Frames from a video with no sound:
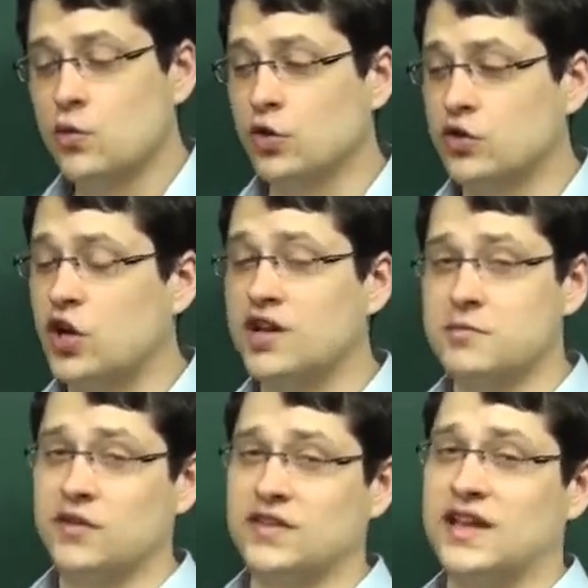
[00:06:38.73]
We're
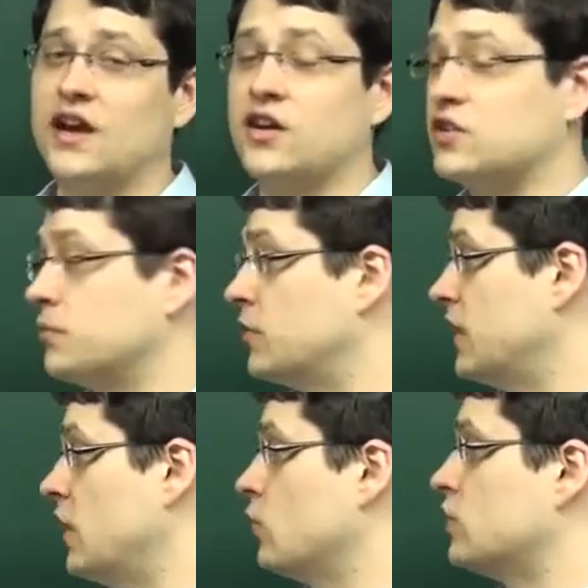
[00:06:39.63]
talking about the character, but
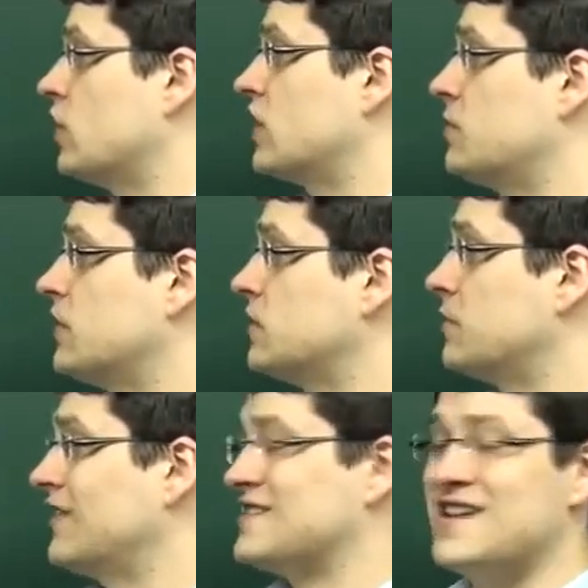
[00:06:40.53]
now we're talking about
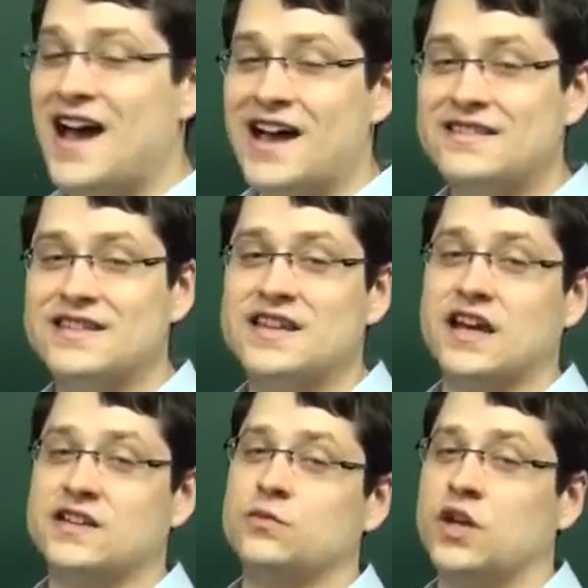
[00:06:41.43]
something that's not in the text,